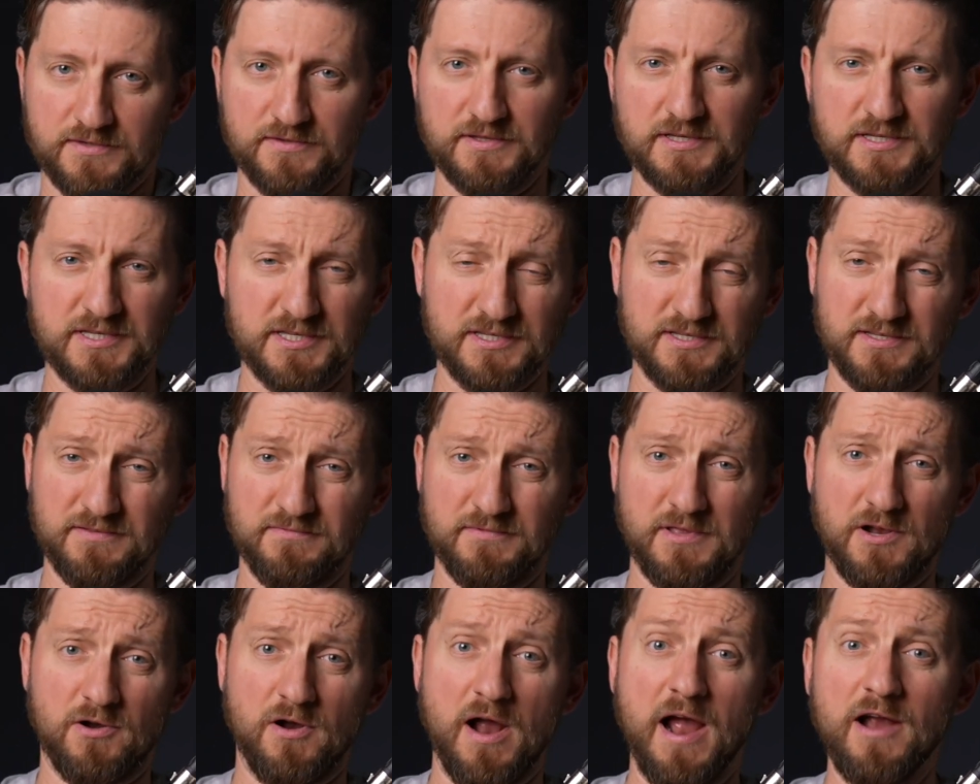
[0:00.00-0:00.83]
This is
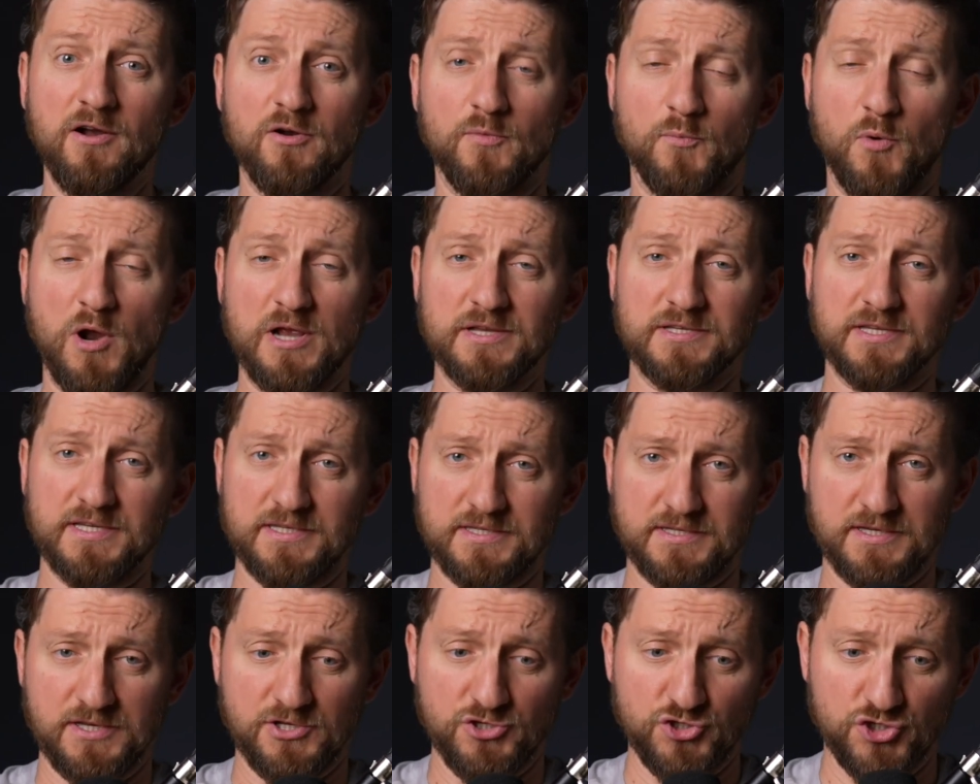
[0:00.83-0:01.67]
their hiring process
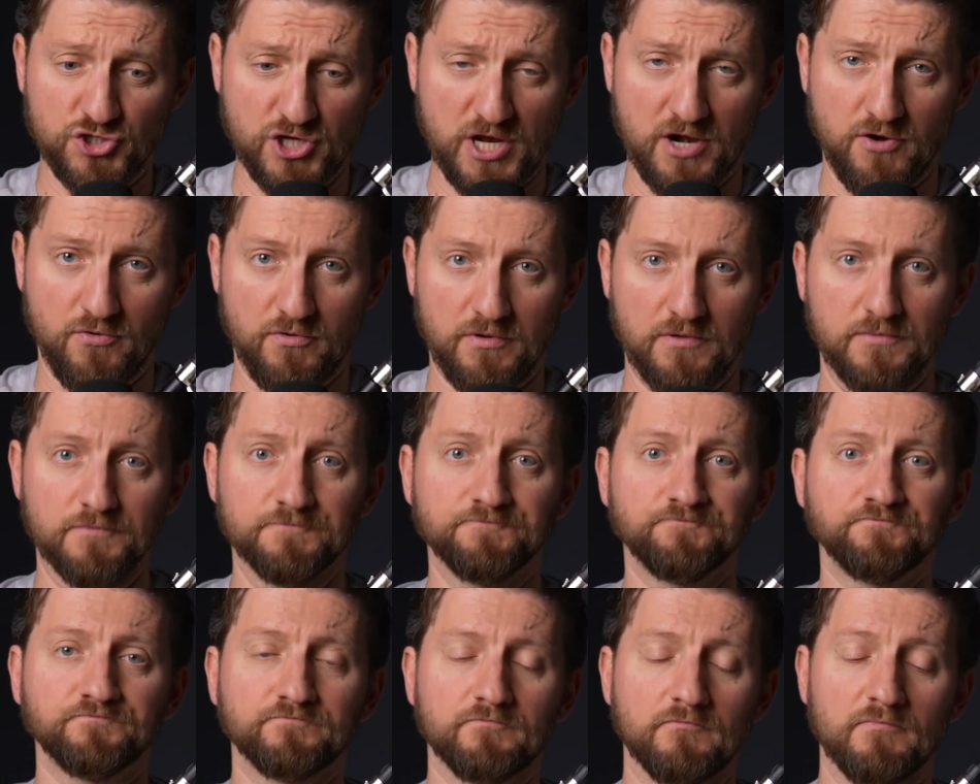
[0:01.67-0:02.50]
in general,
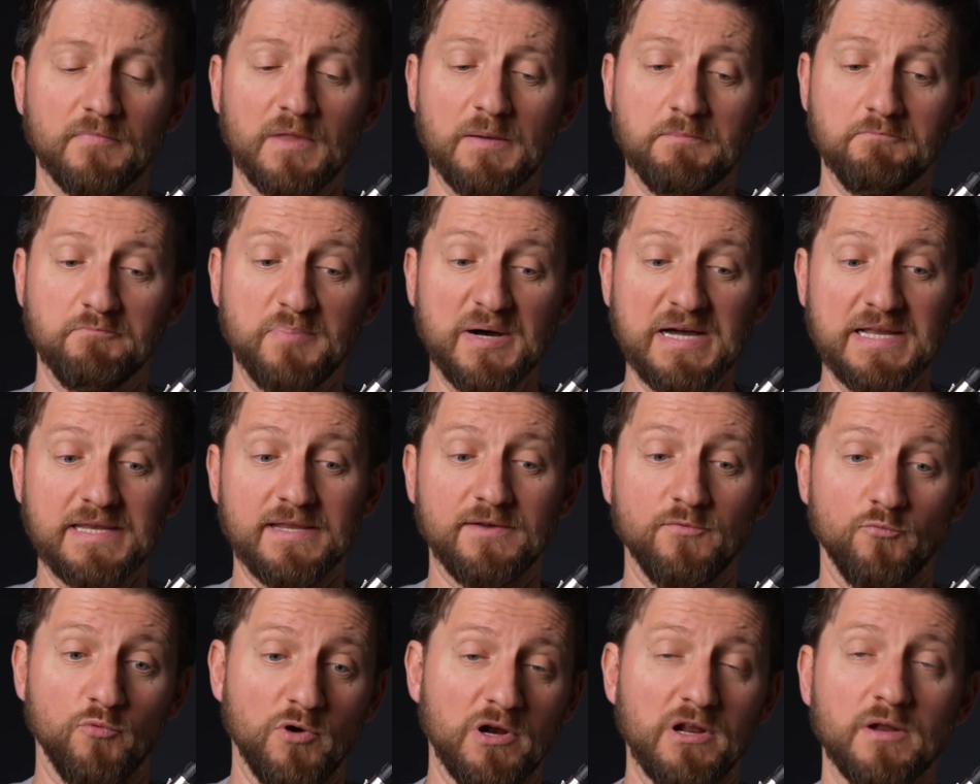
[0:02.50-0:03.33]
but
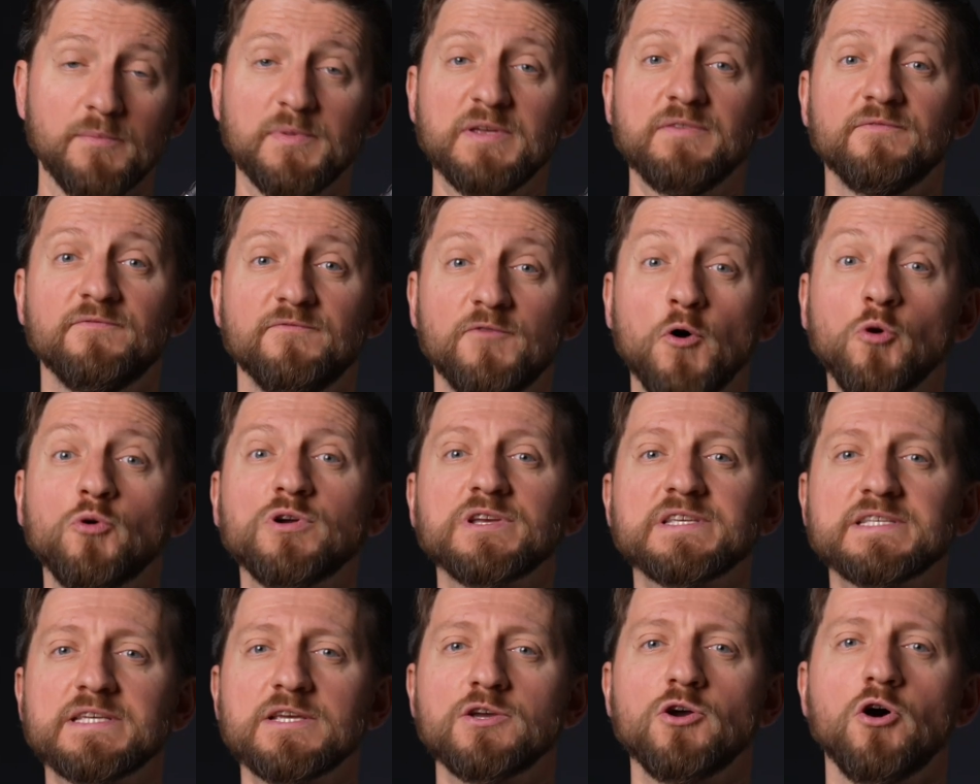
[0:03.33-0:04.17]
we're going to be
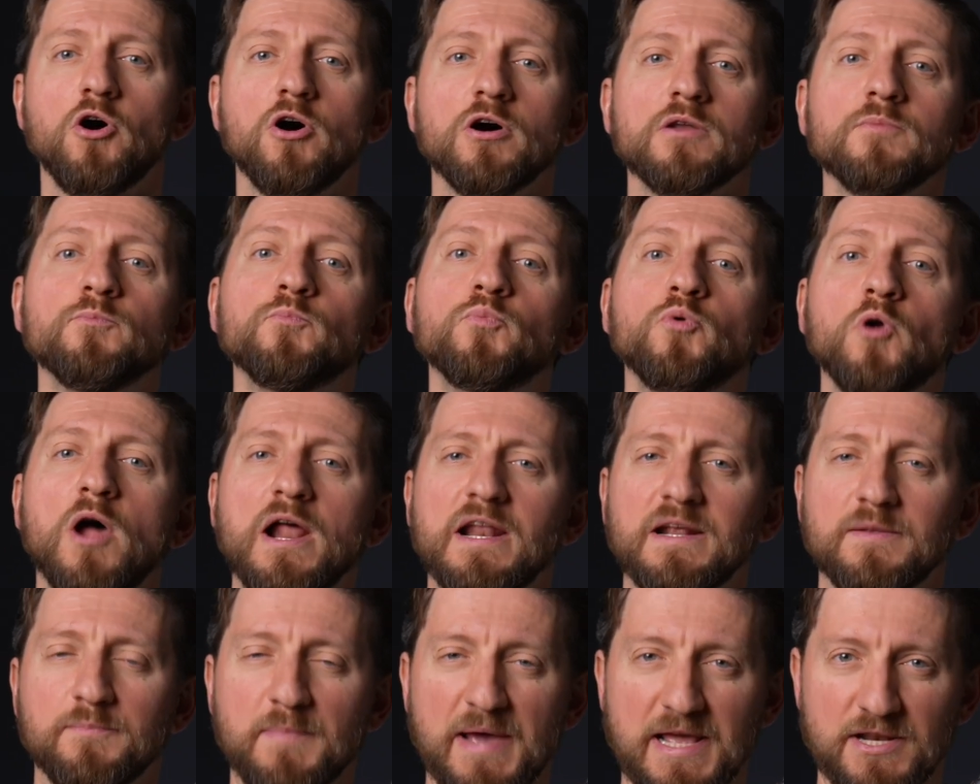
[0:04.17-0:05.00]
focusing on
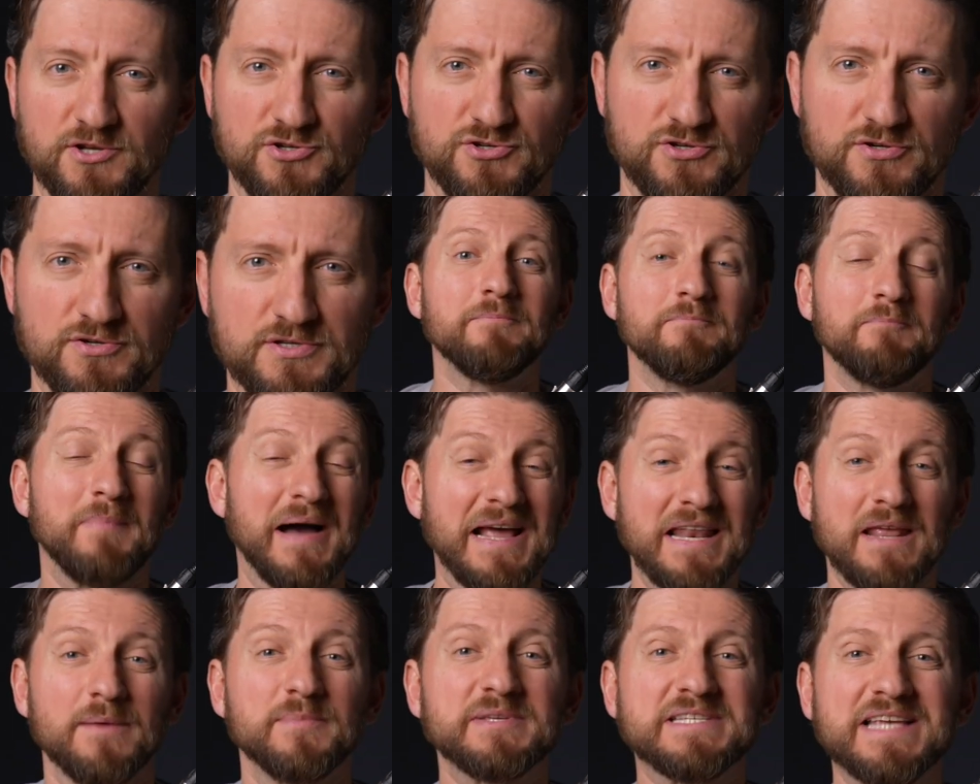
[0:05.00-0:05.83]
product managers. My
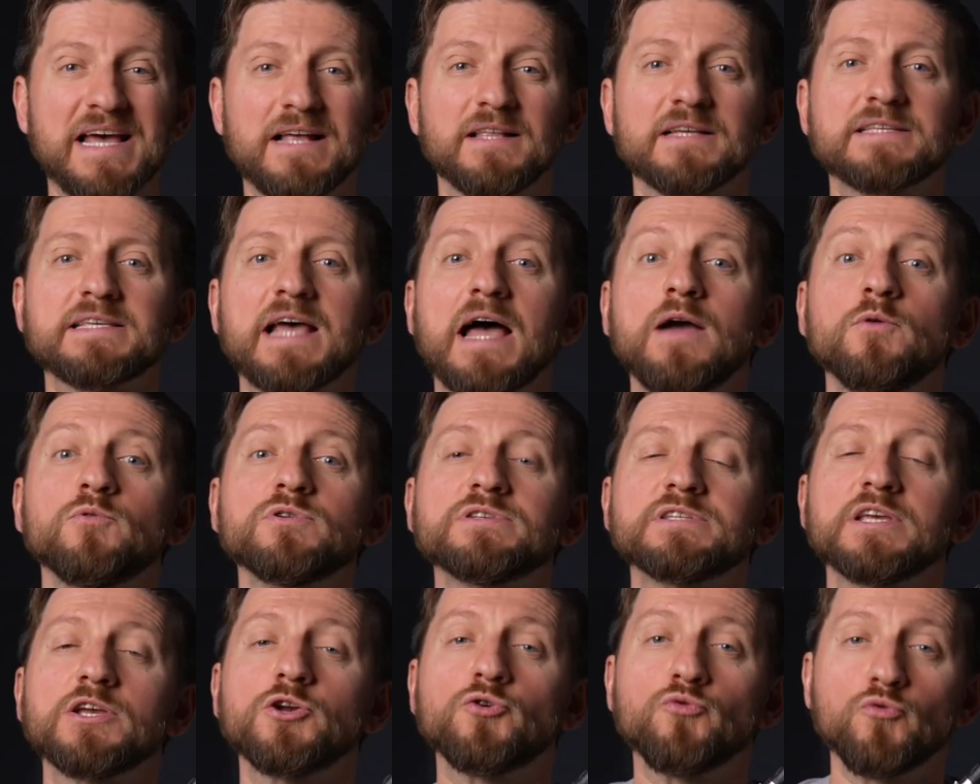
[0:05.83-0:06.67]
name is Alex. I
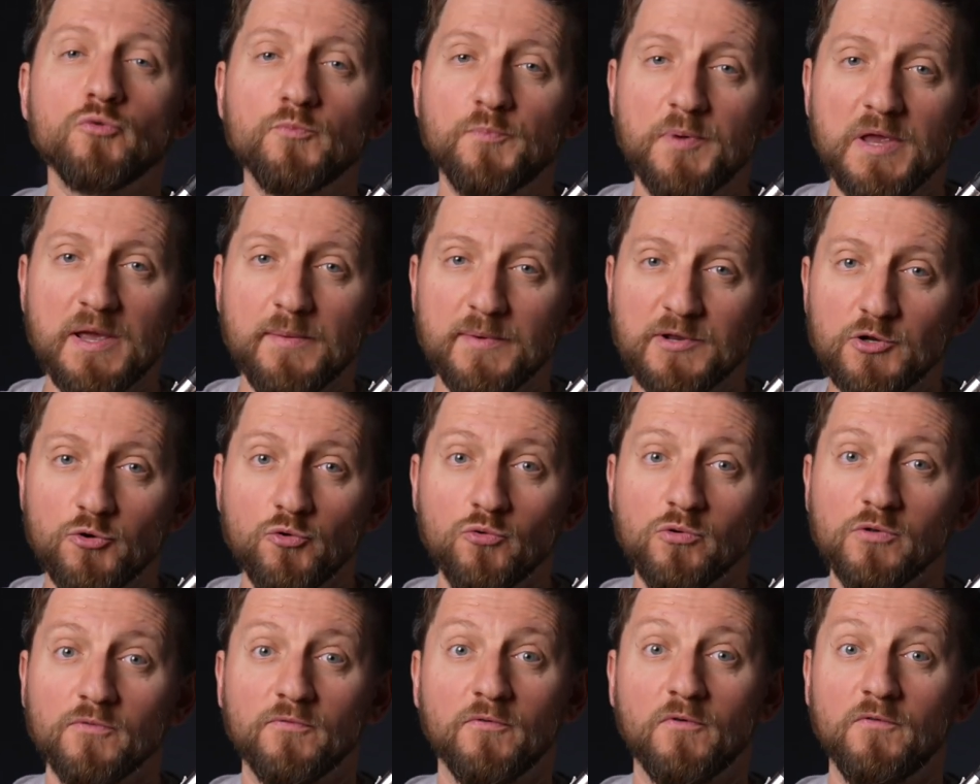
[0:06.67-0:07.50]
was a group PM at
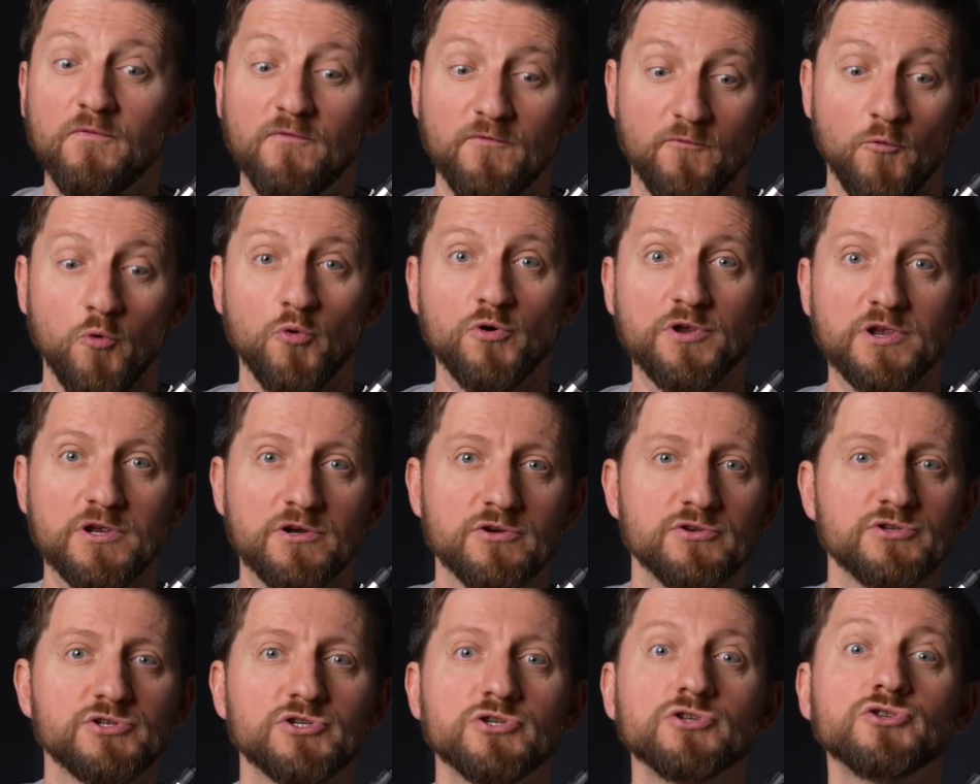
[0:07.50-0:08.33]
Google for 4
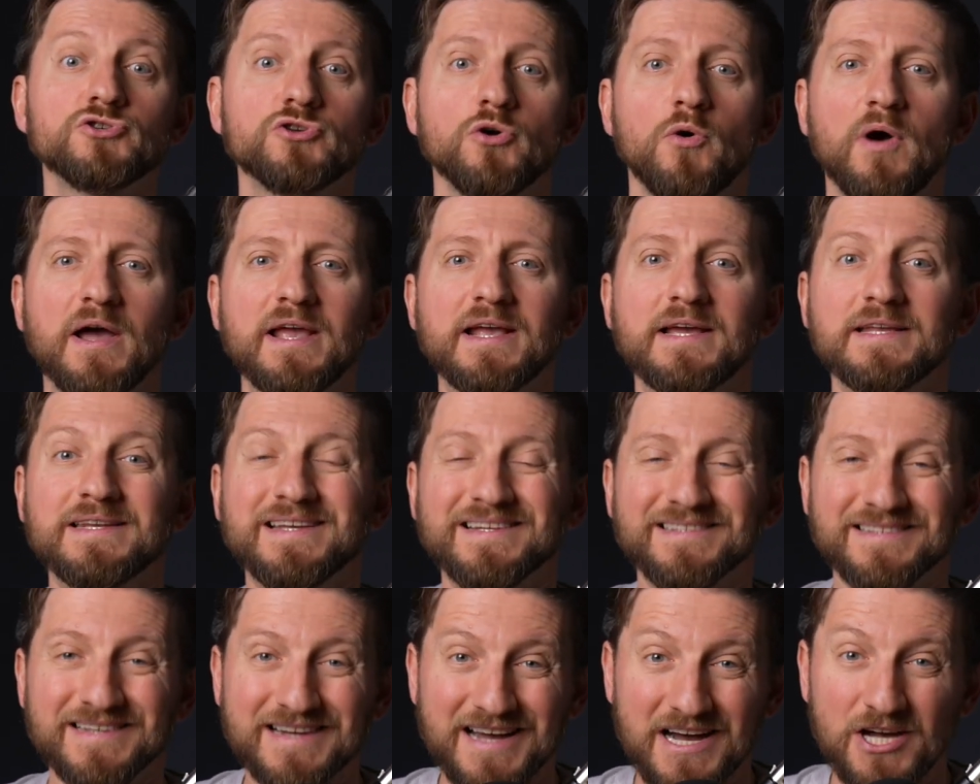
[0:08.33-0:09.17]
years, so I
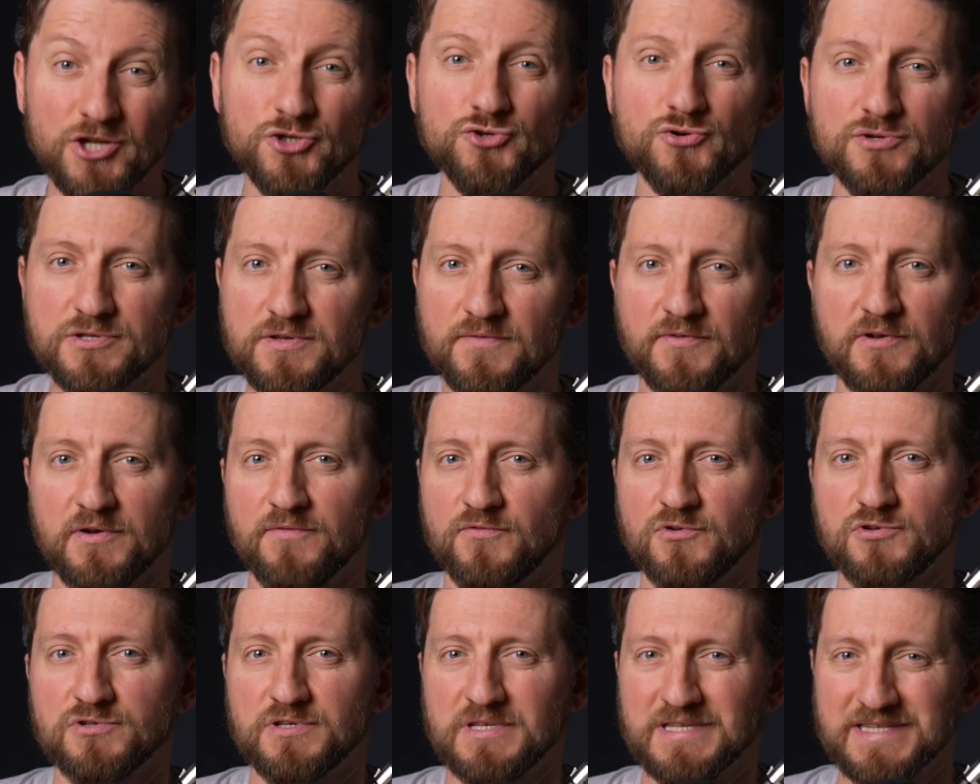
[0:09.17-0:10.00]
conducted hundreds of
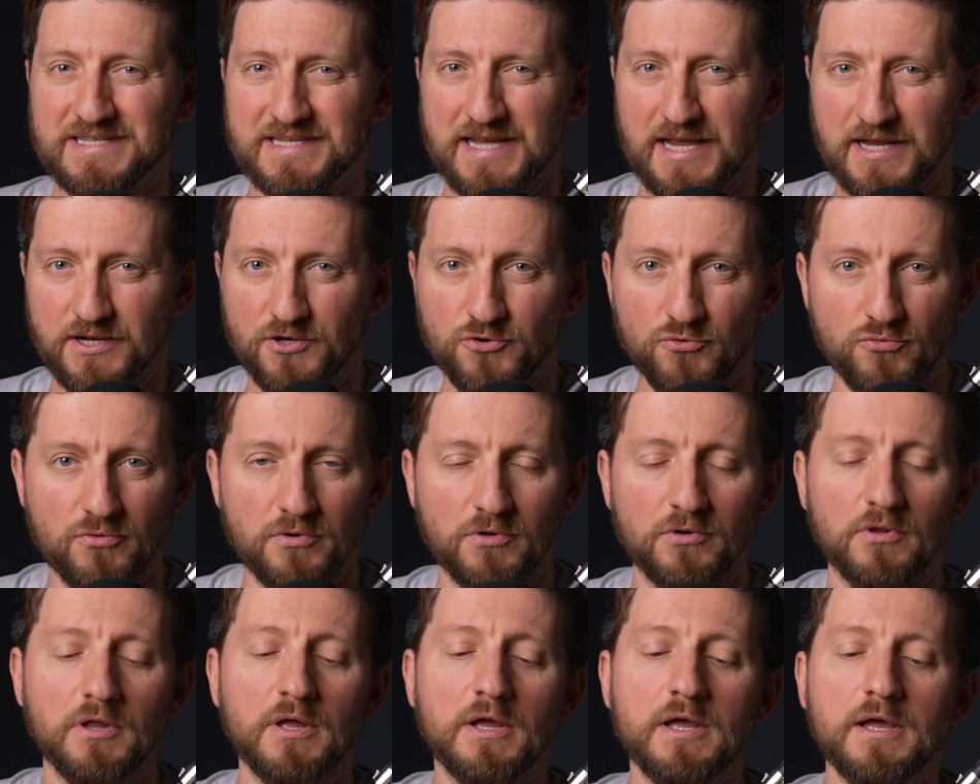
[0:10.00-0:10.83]
interviews inside
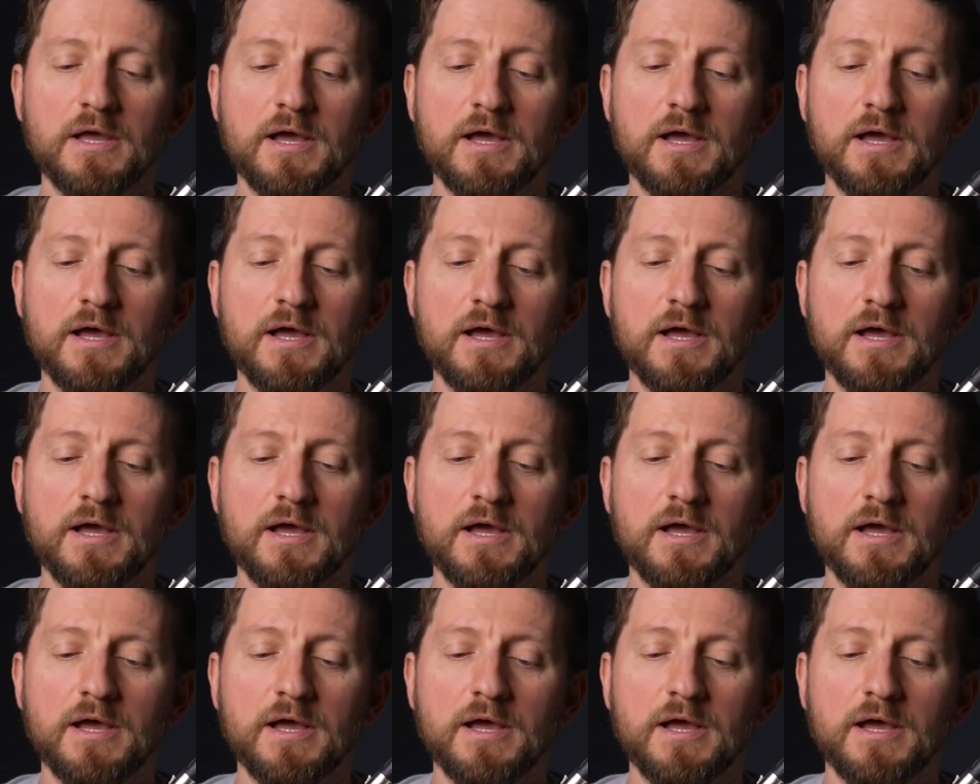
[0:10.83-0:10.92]
Google.